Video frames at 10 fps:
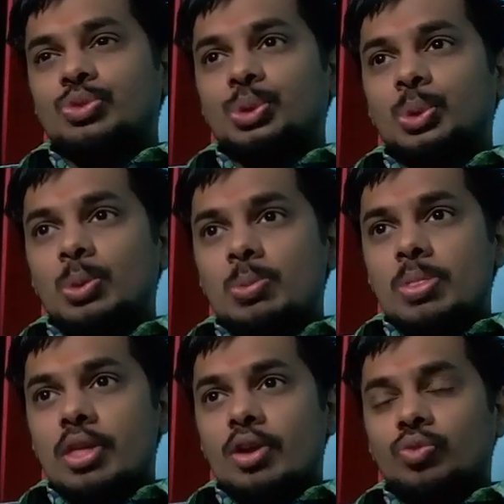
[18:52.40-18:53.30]
So
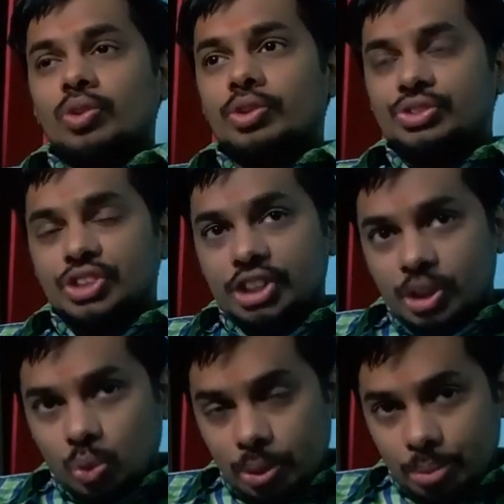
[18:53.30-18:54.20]
we will see
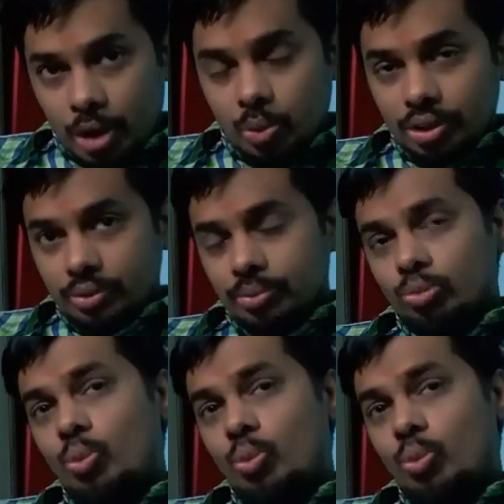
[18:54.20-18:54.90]
that one by one.